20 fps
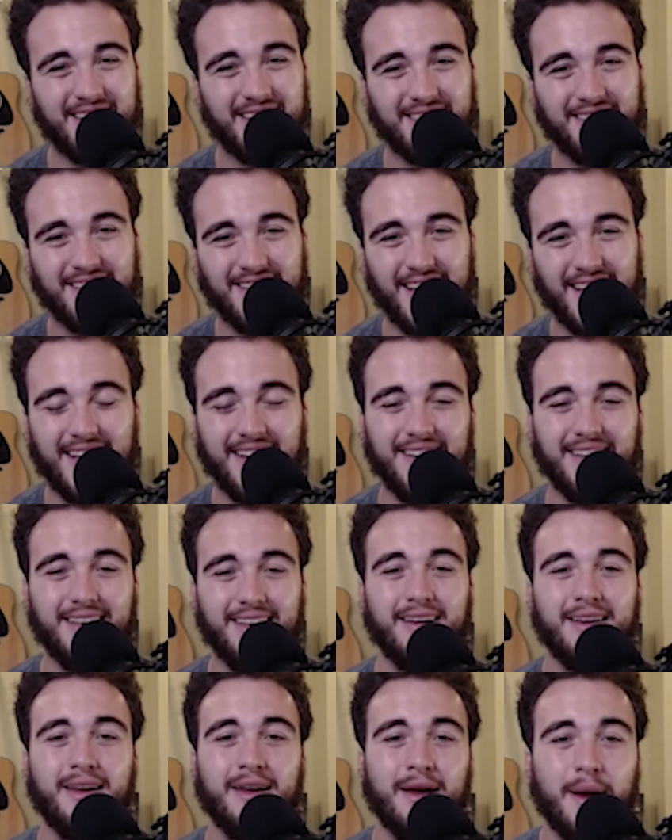the landing,
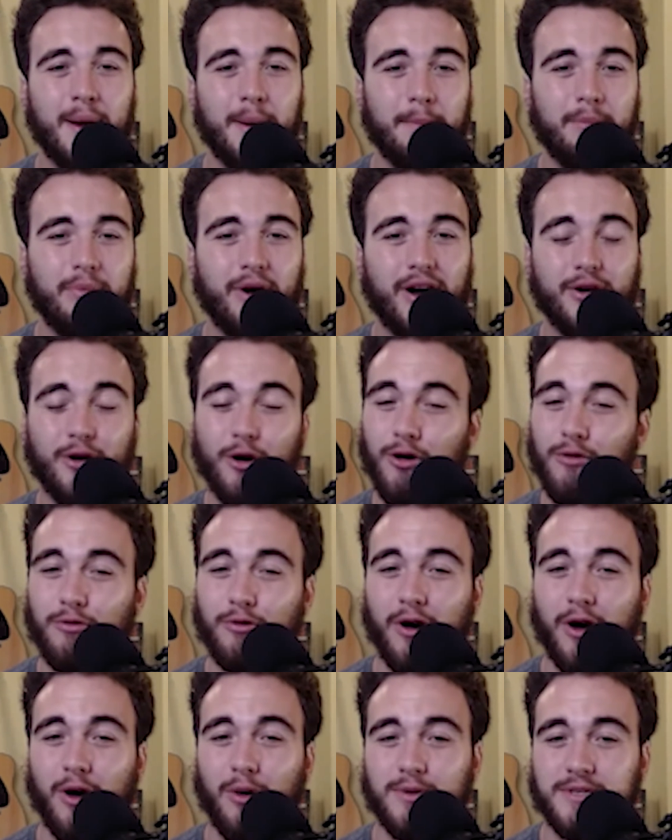but
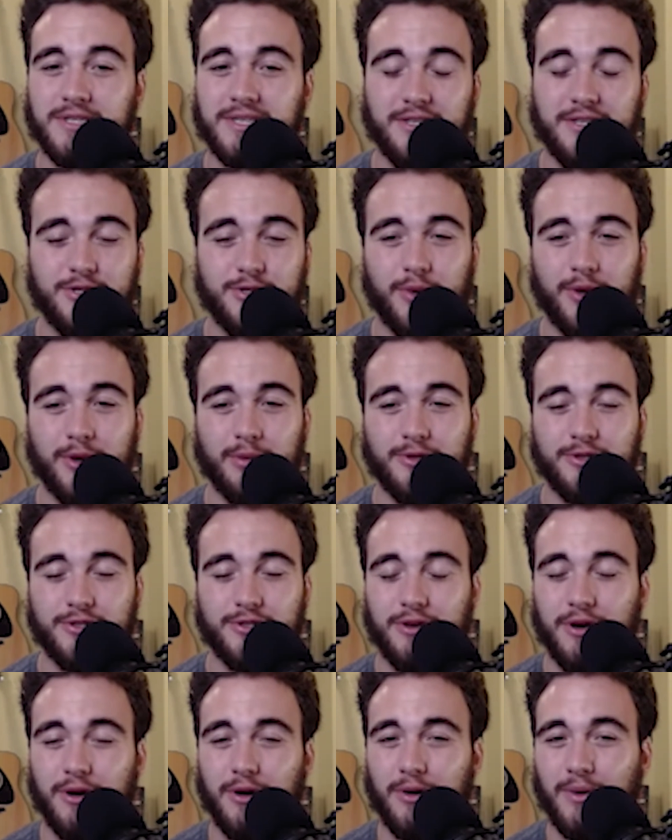overall was an enjoyable
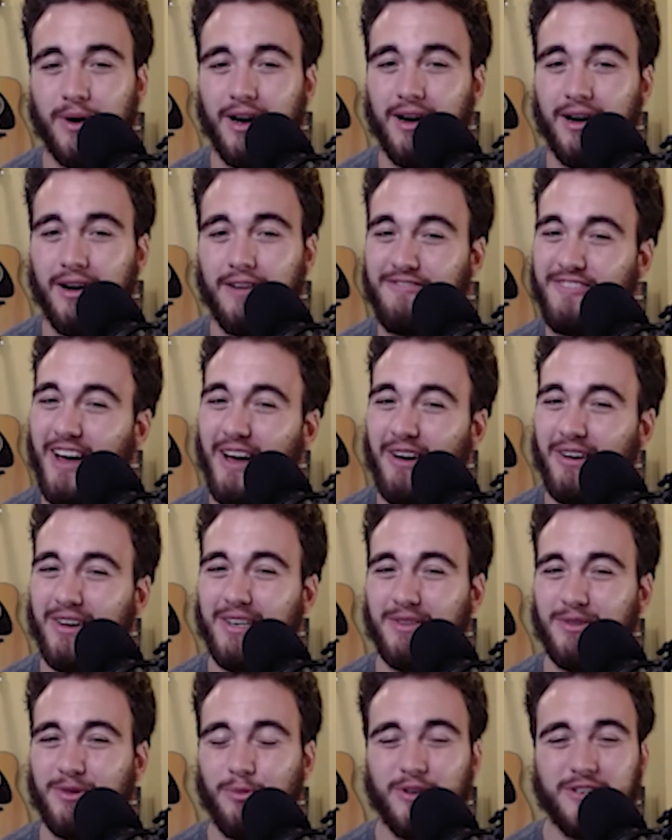show. Falcon
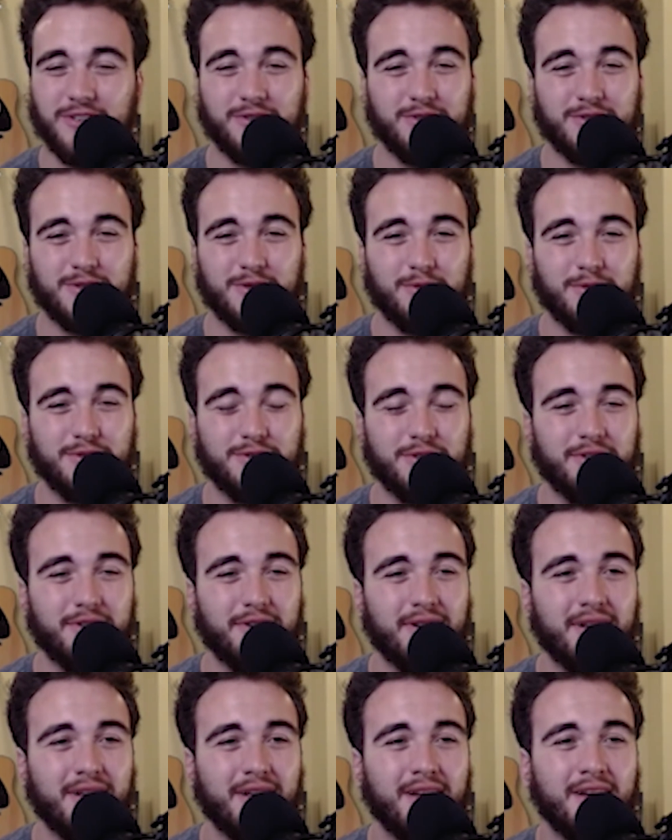and the Winter Soldier
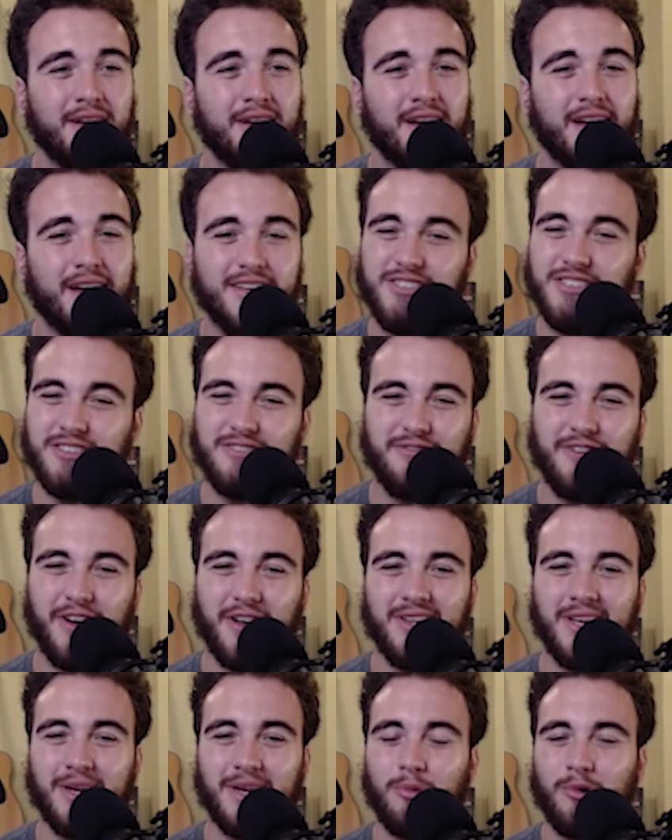just felt
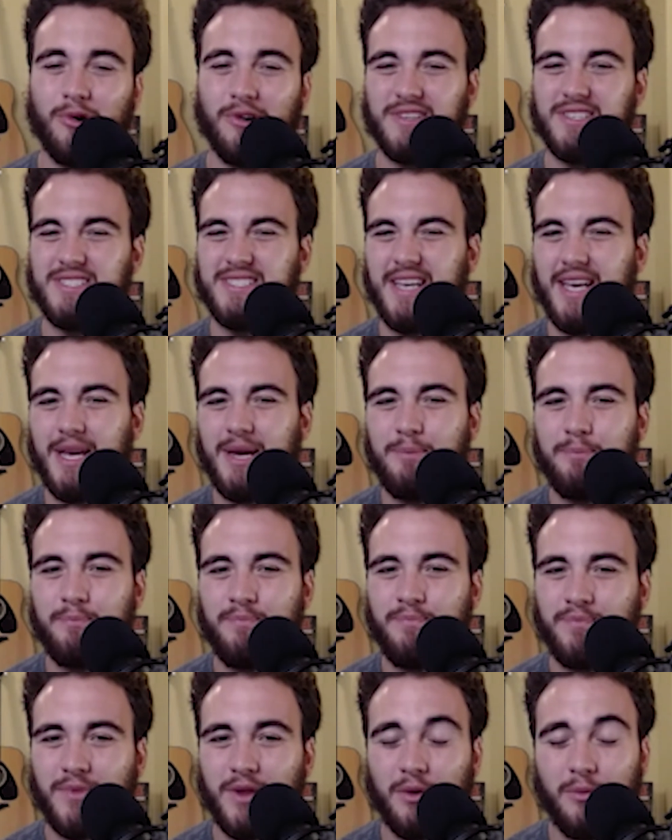like more of the same
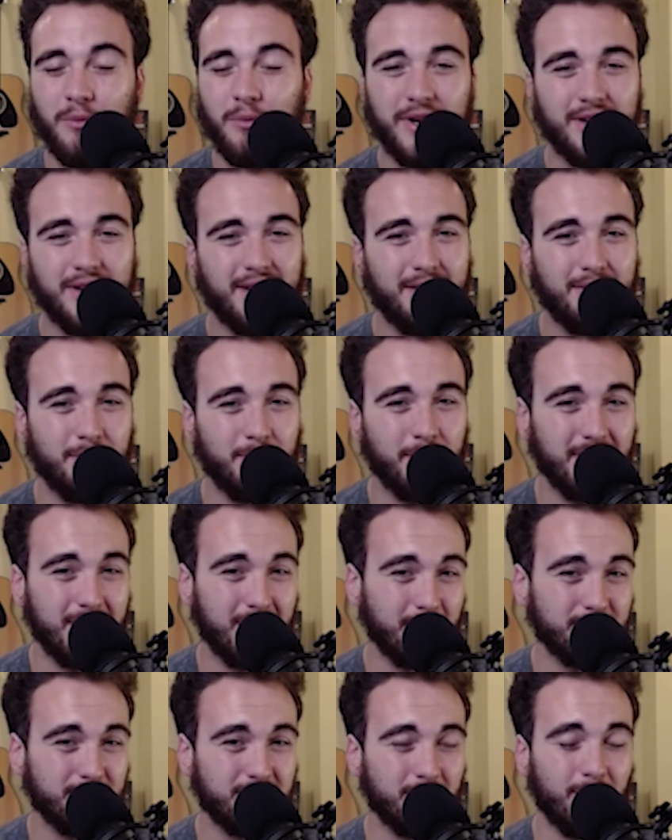when it
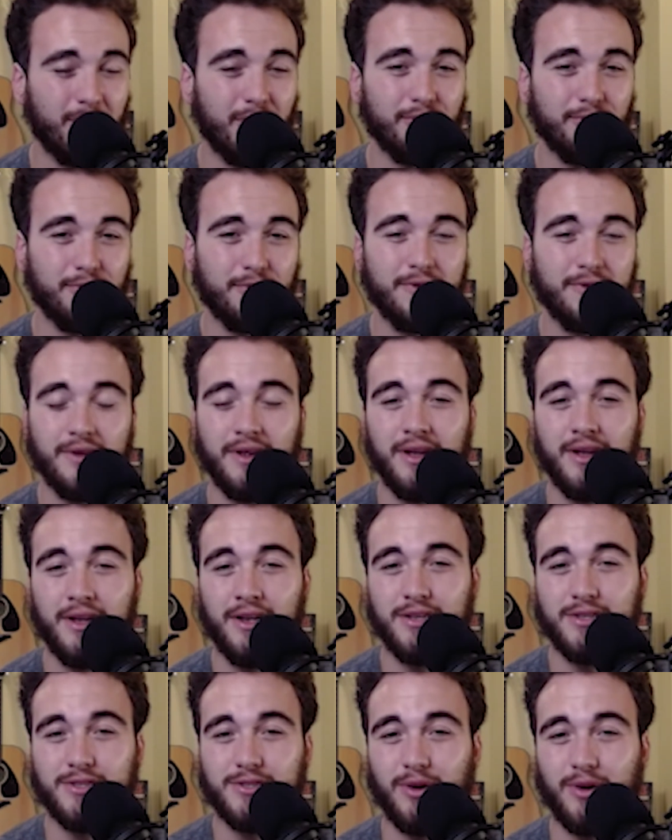comes to Marvel.
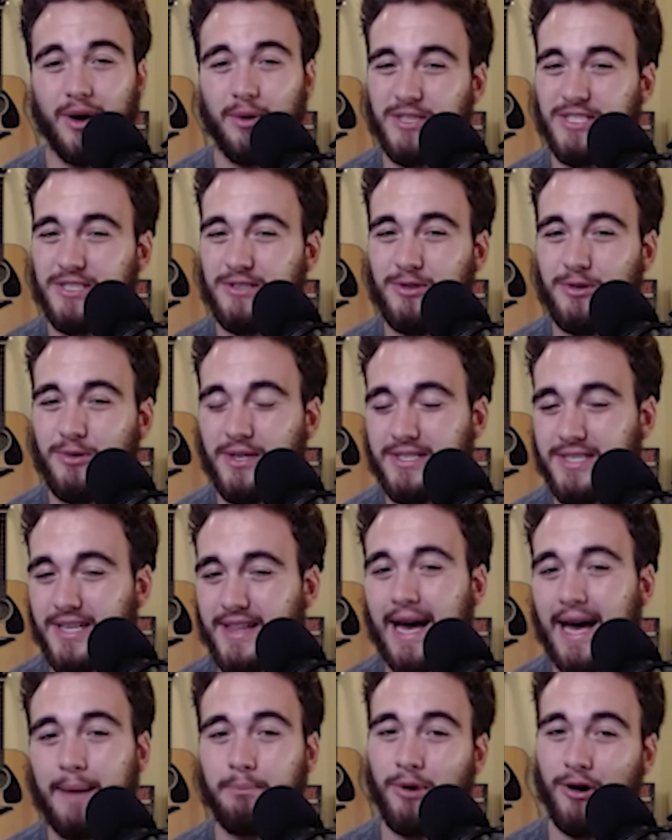So I wasn't too into
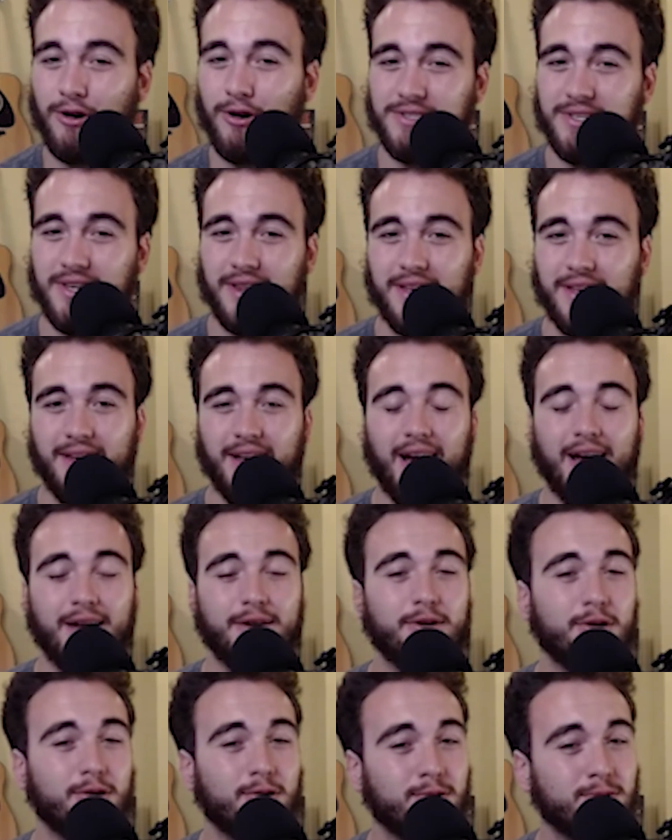that personally. I
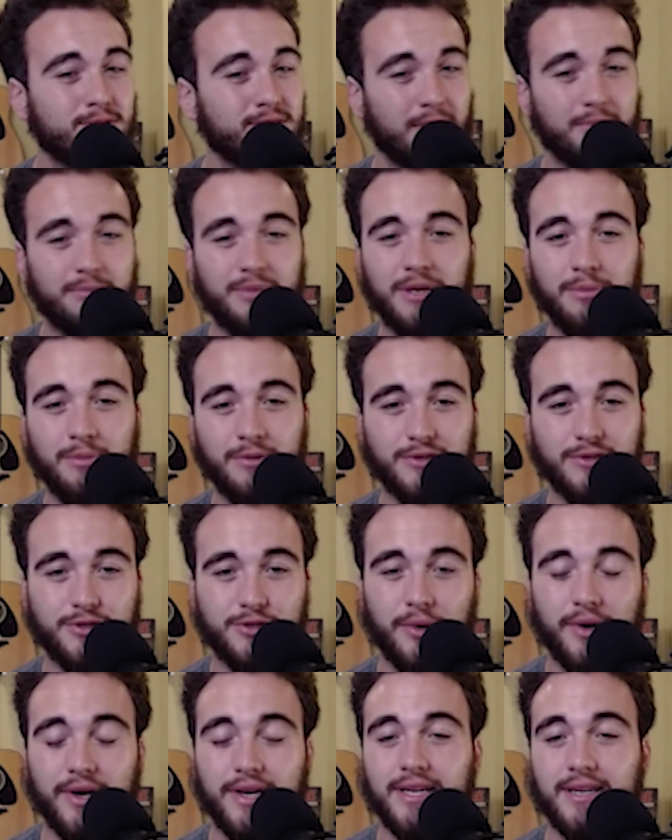know some people
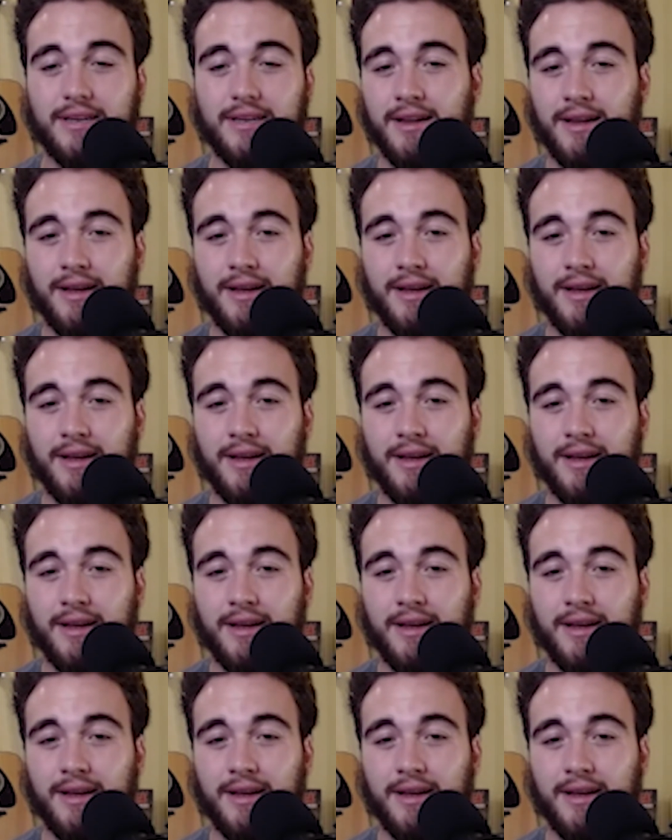enjoyed it.